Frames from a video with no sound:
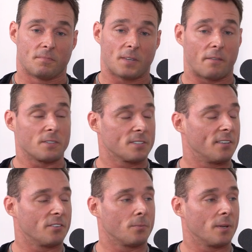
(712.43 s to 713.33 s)

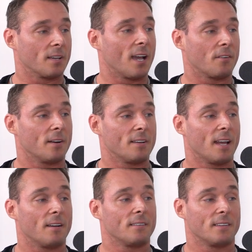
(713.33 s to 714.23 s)
conversations being had right
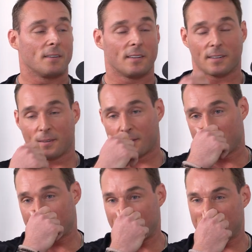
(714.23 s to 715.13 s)
now in the
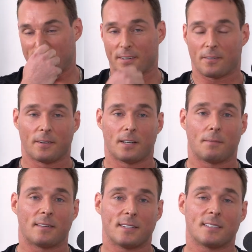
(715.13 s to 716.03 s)
scientific world
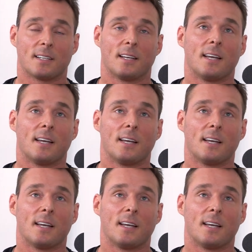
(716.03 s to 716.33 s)
about this.